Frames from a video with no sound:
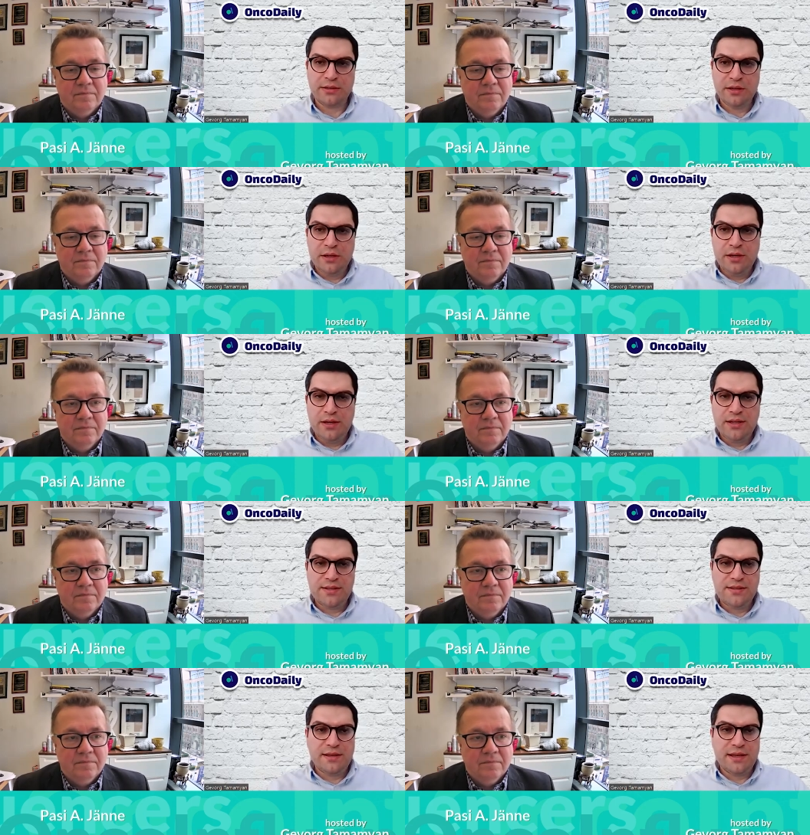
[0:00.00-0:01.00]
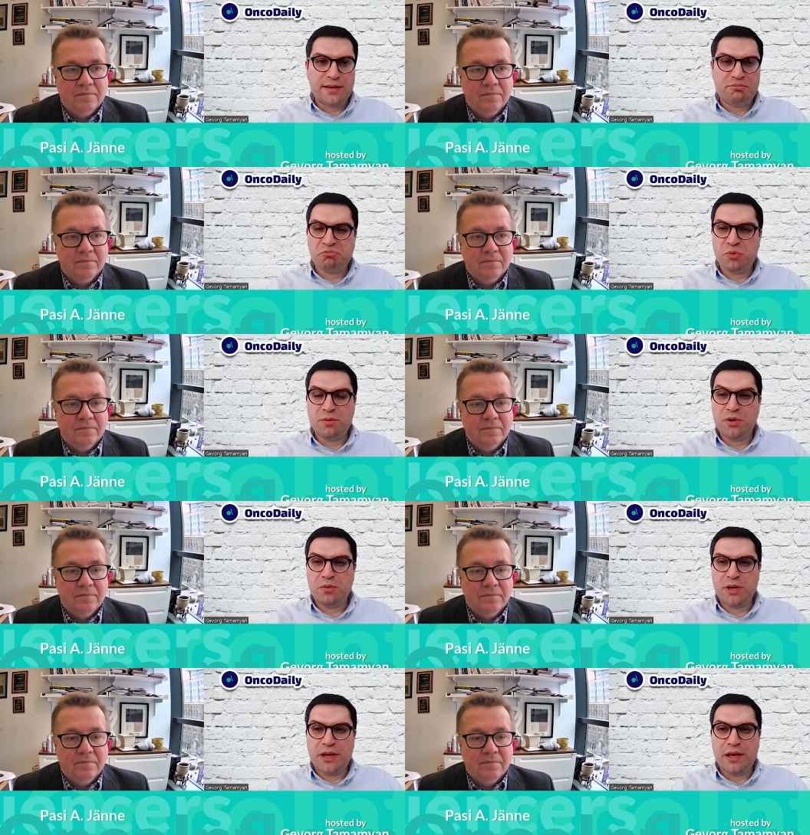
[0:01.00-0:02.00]
Speaker 1: And is like,
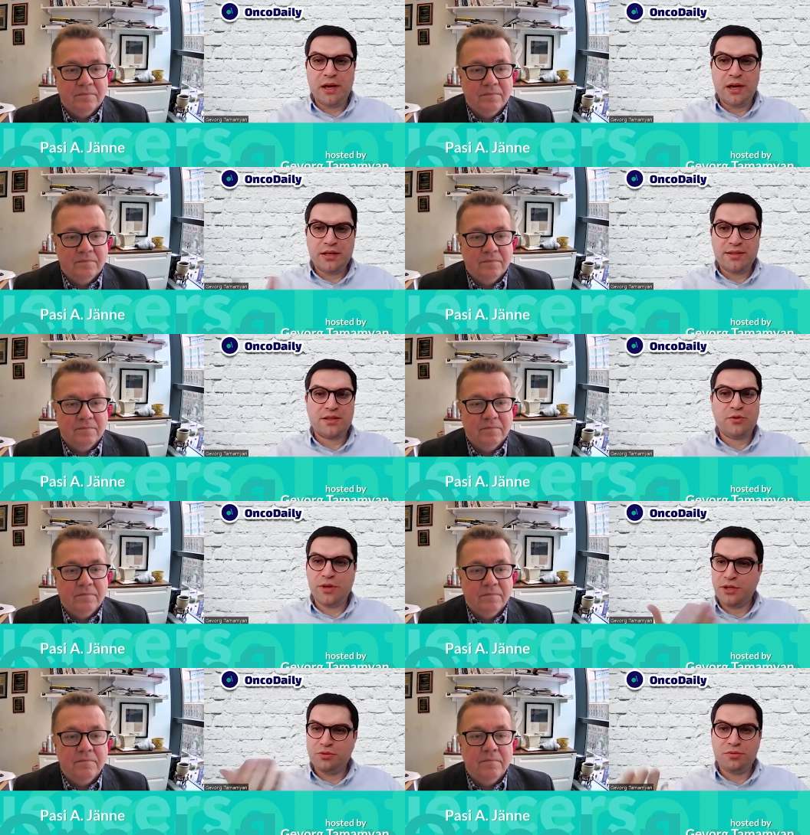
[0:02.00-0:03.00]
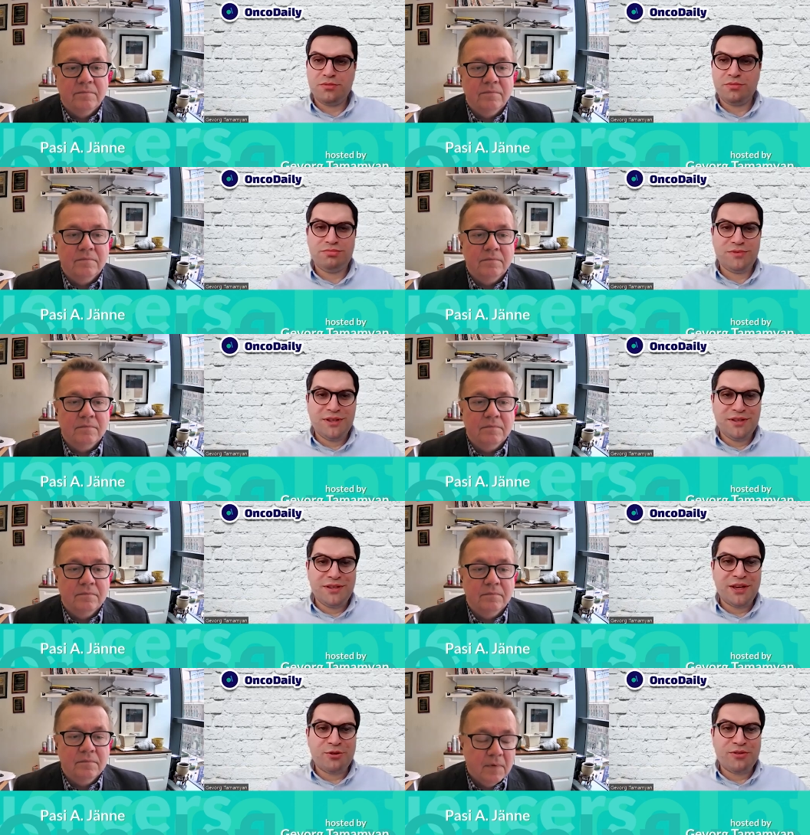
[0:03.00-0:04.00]
what about AI? Is it going to
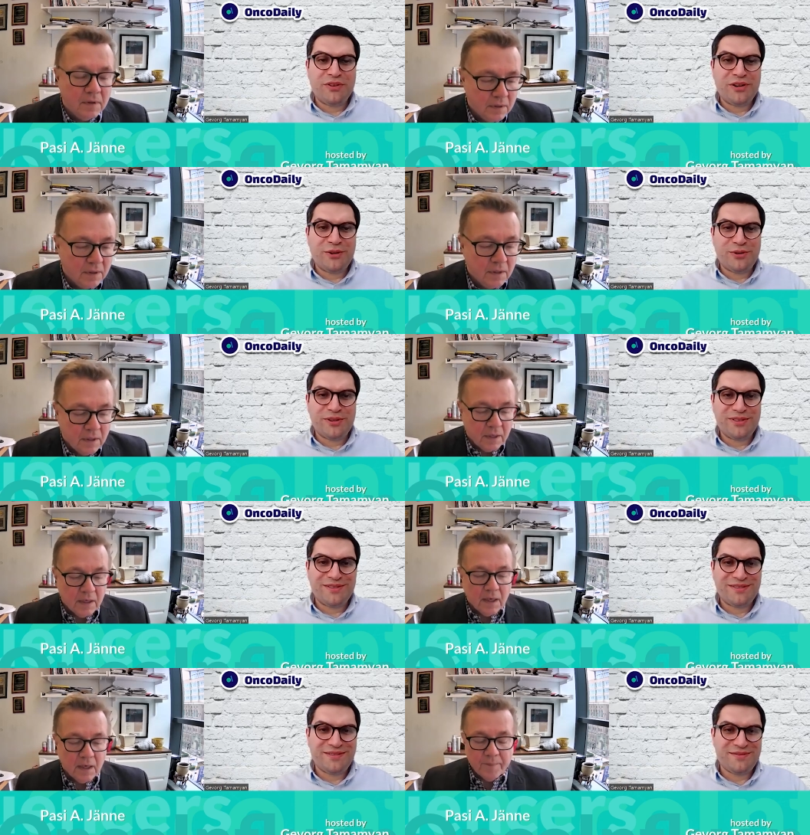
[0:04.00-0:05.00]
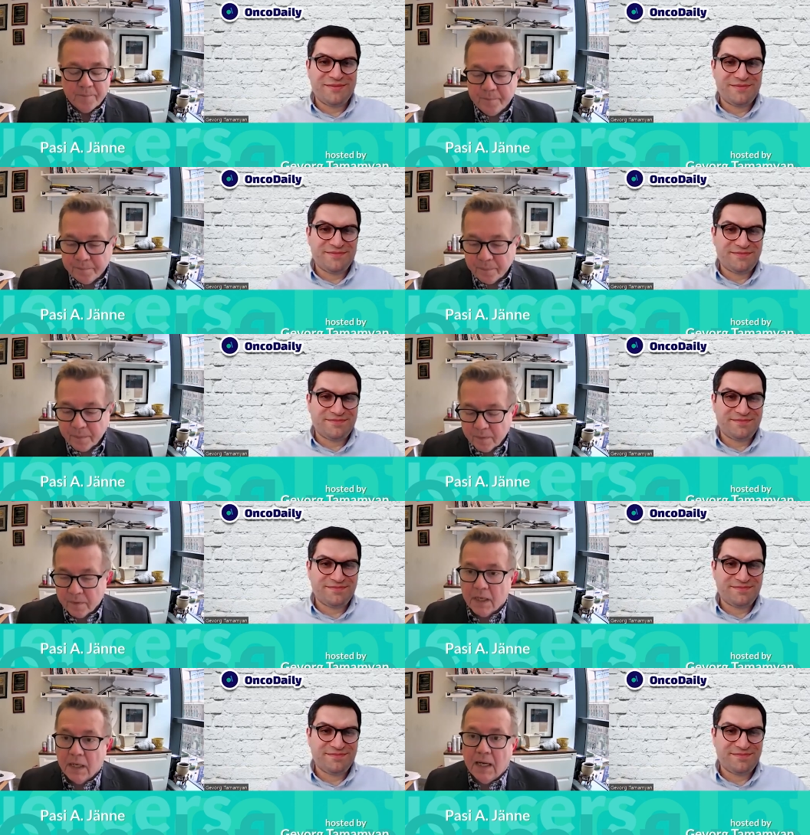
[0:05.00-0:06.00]
take over or
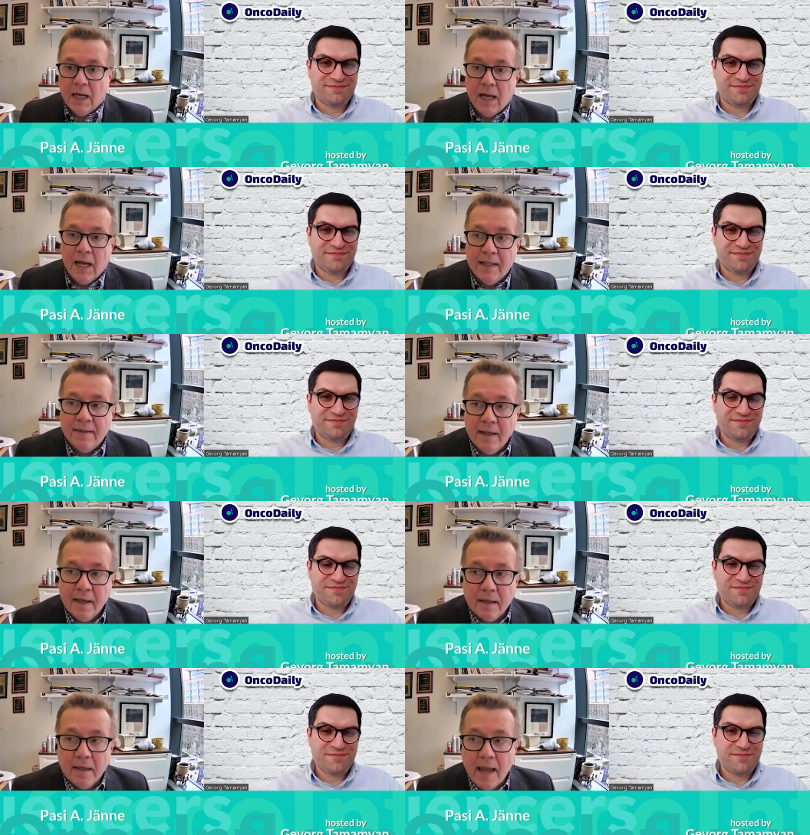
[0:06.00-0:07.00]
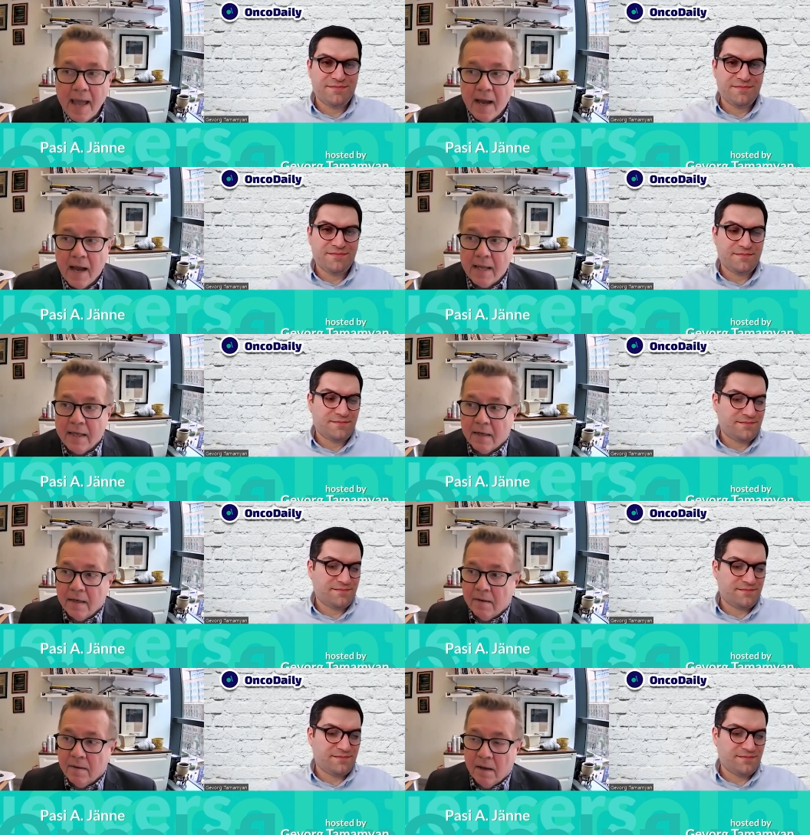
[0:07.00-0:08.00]
Speaker 2: uh, I think it, AI
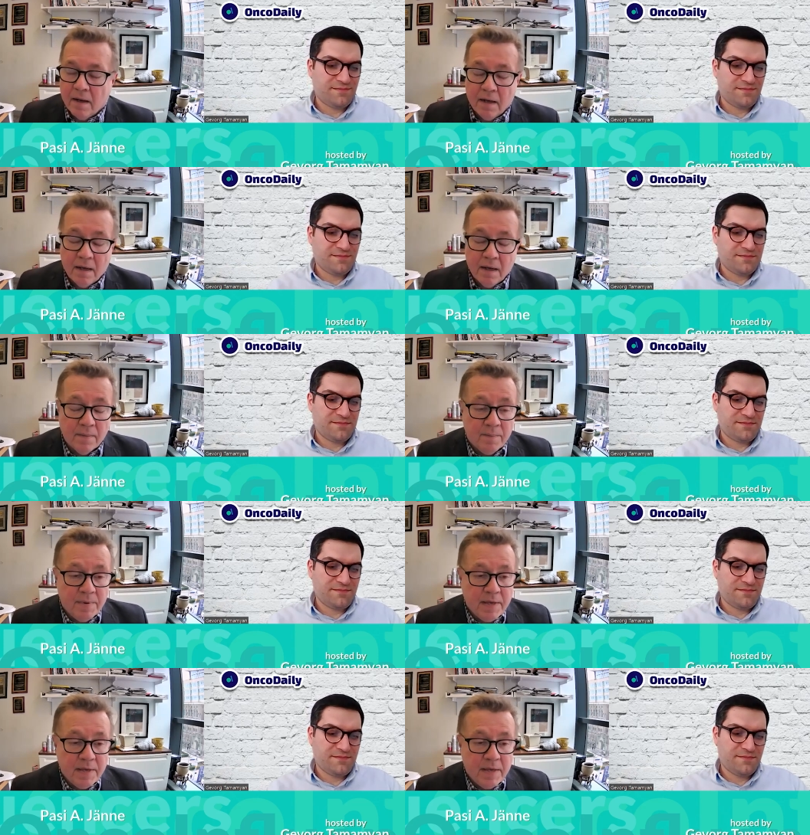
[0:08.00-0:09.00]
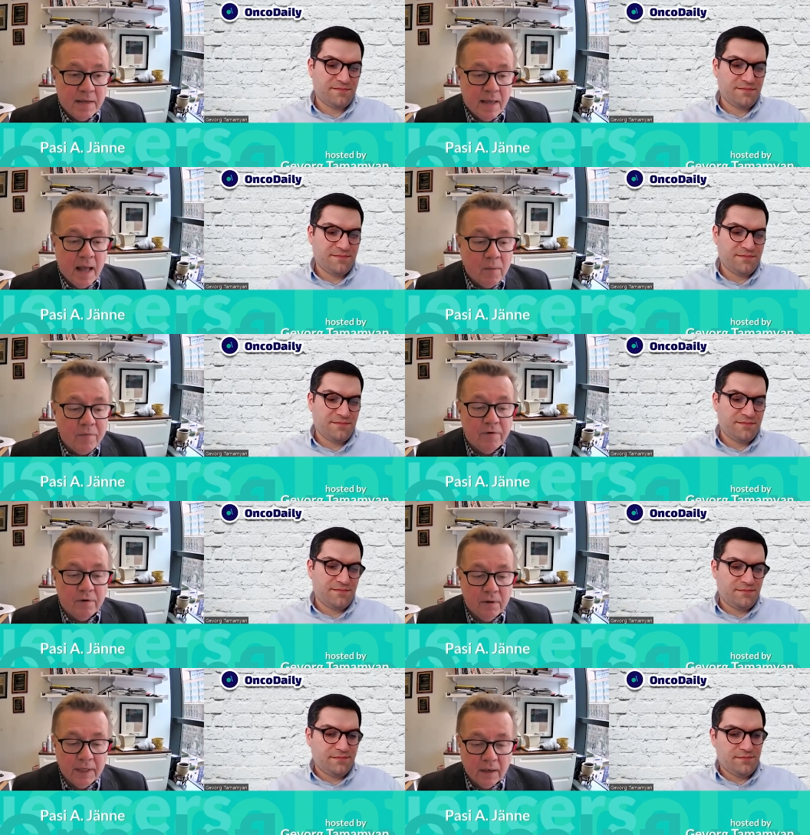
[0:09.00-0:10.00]
can uh, be helpful
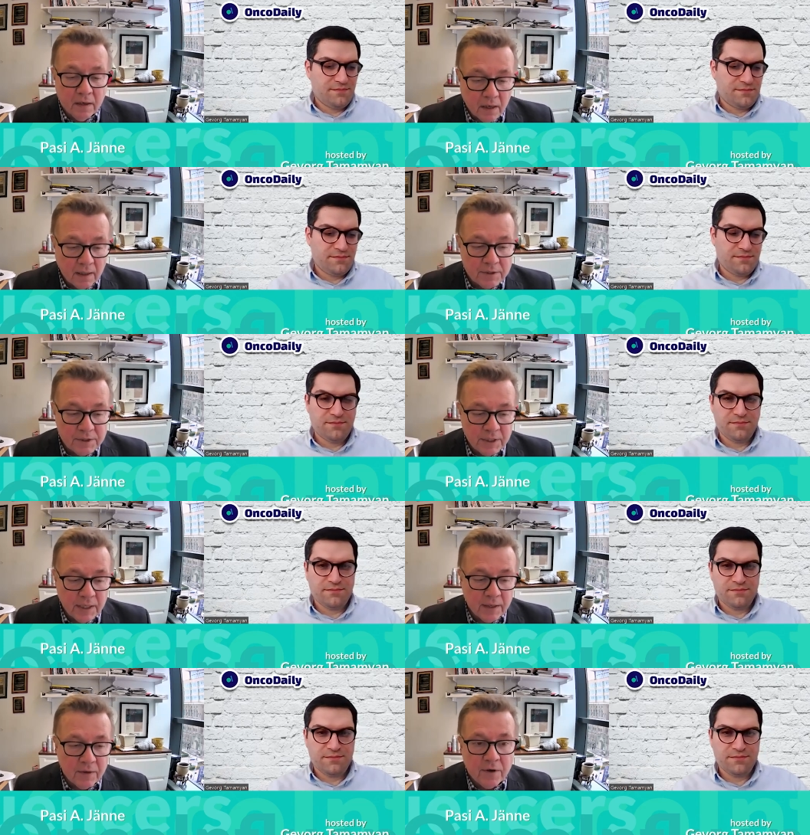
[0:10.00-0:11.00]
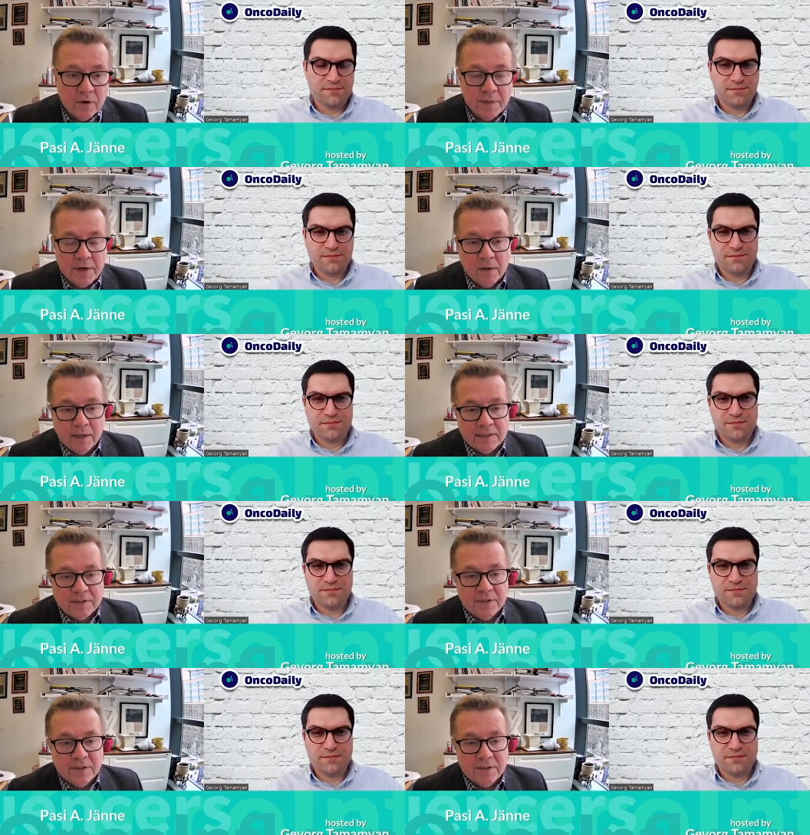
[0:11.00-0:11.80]
in oncology. I don't know that it'll necessarily